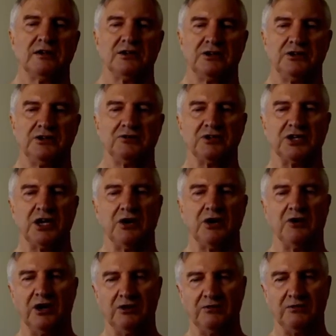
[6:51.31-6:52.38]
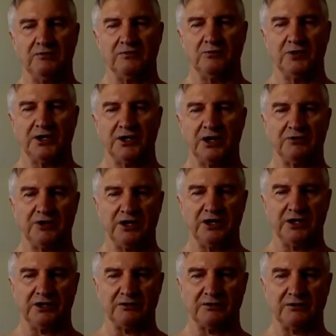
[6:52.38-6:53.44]
you can go home. We don't need
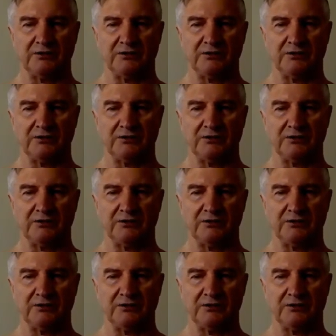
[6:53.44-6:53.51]
you.